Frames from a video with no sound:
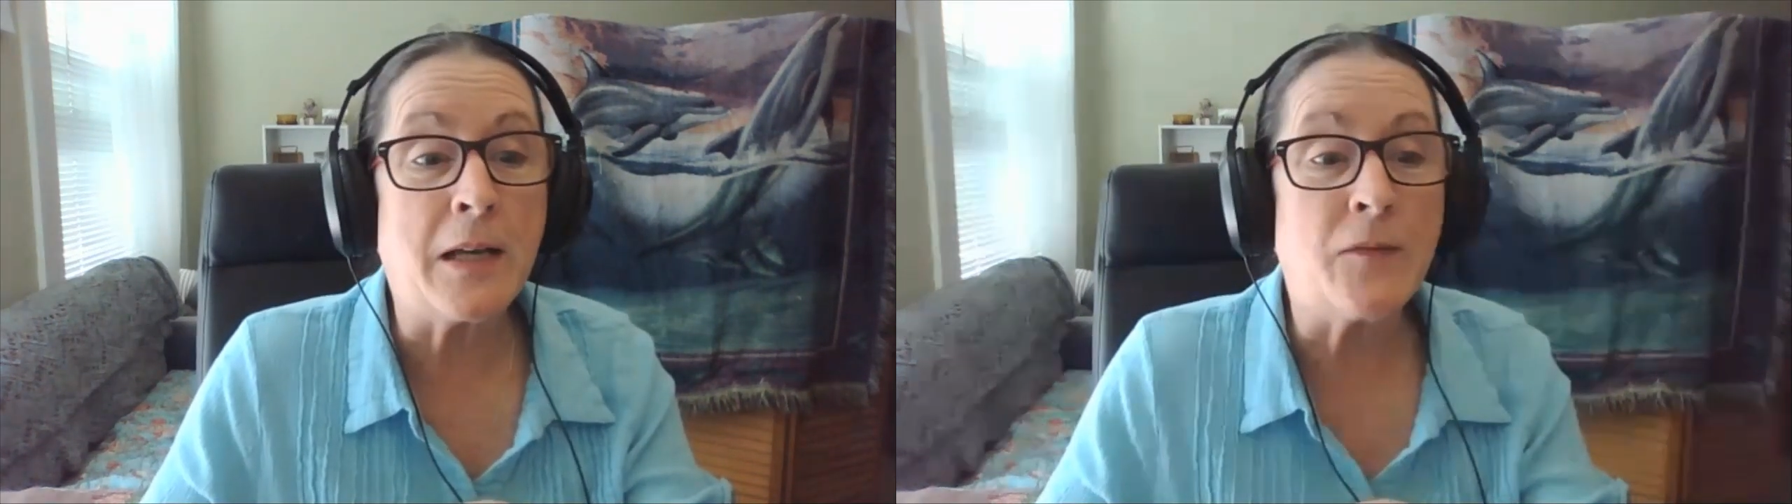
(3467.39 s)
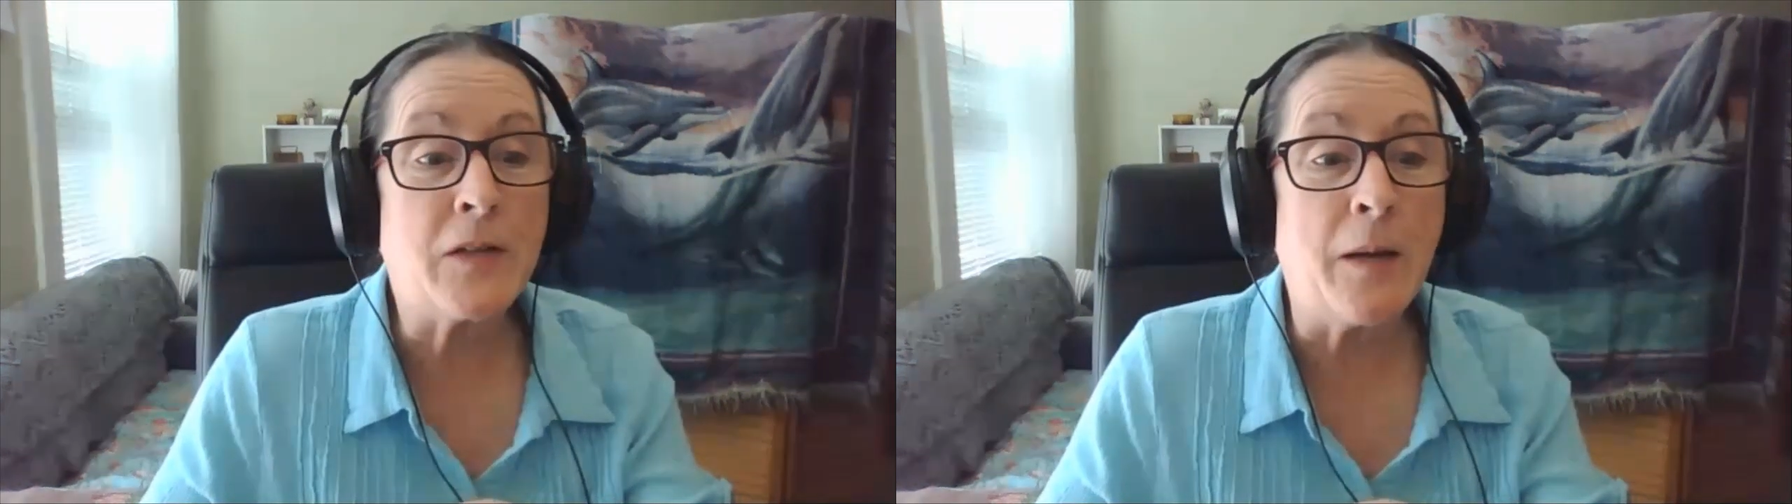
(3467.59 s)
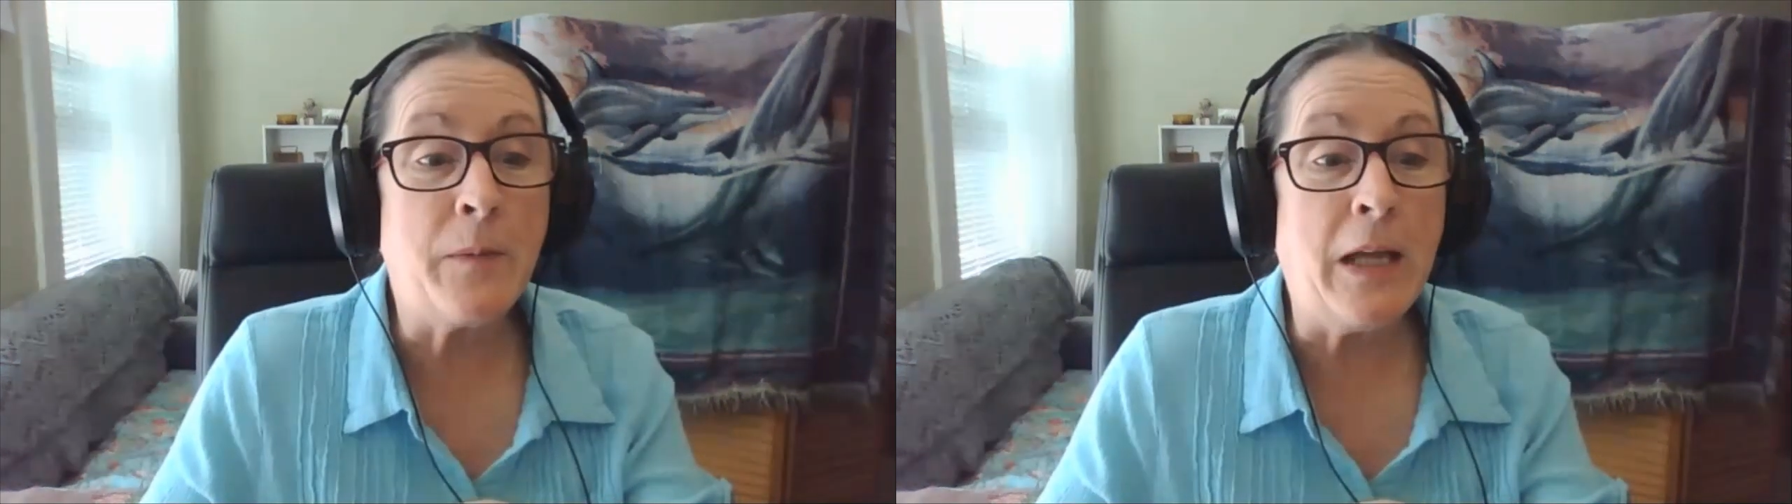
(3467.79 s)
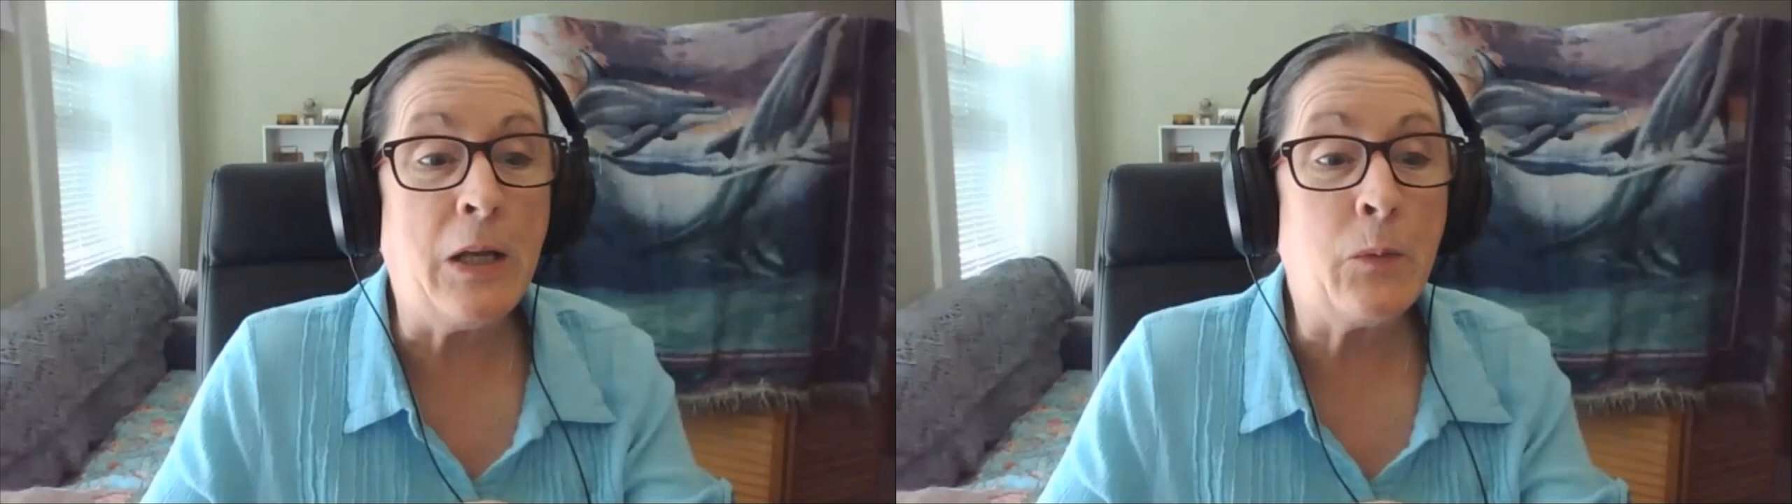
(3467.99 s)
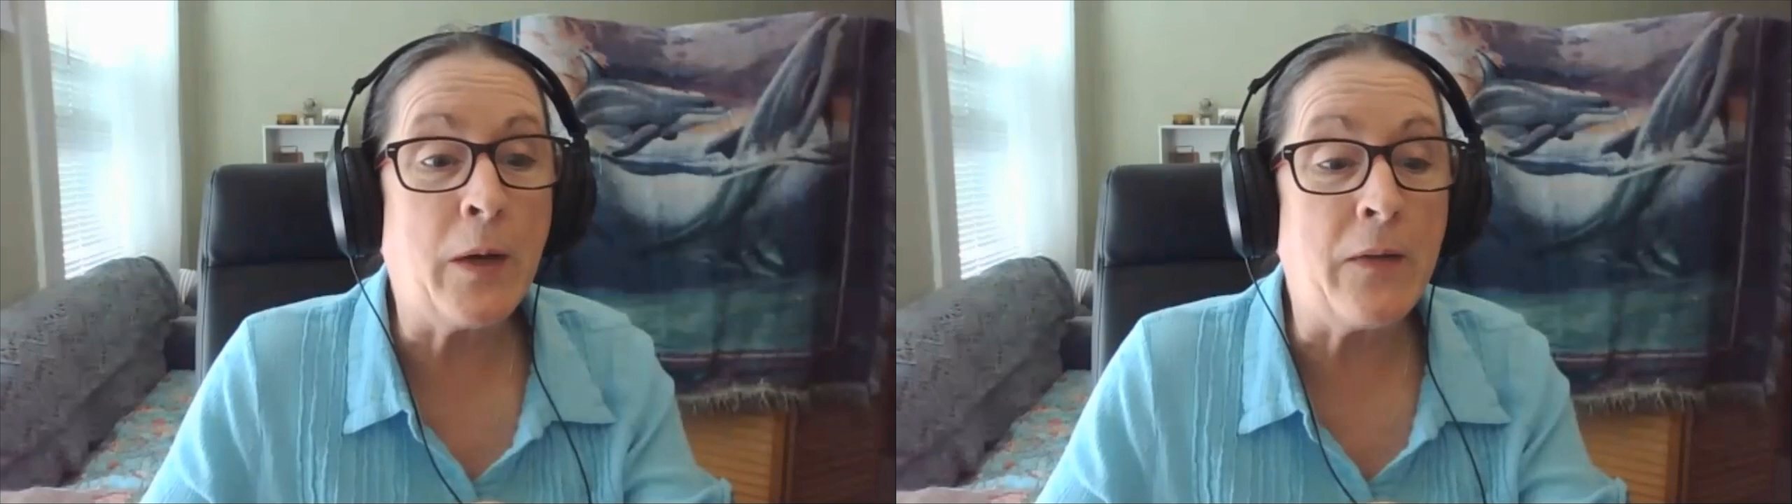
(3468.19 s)
out of time
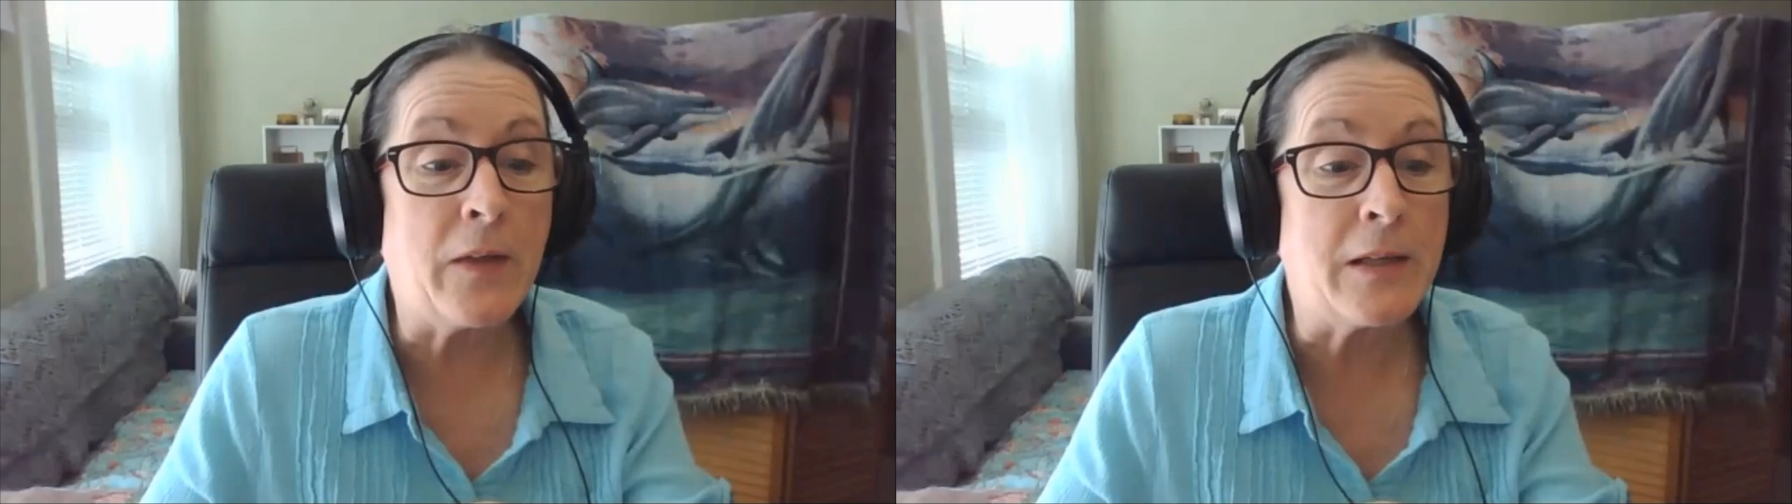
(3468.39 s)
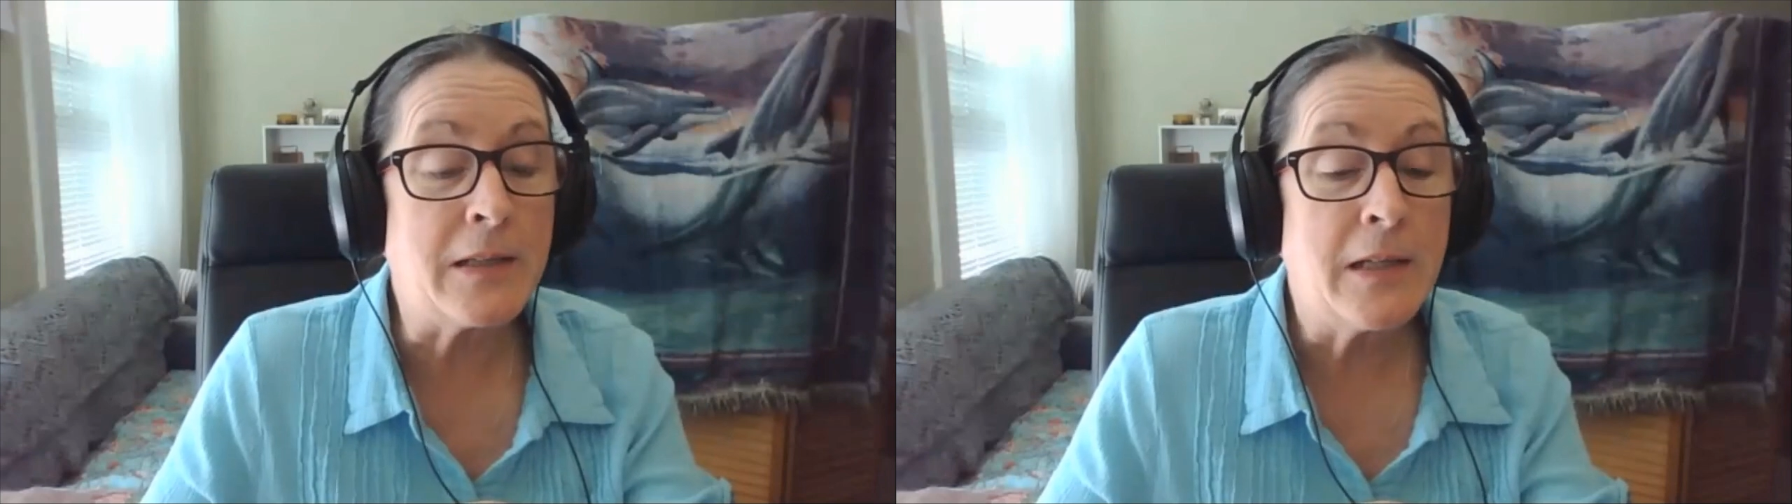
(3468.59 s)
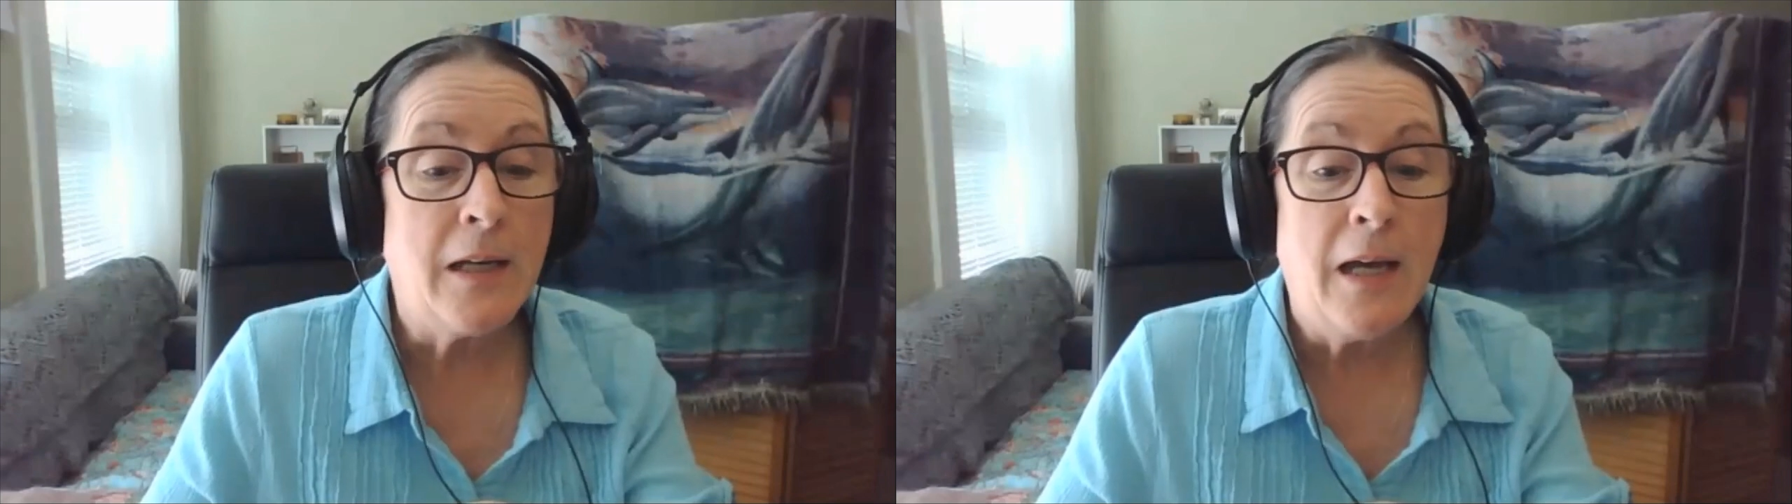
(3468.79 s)
anyway, that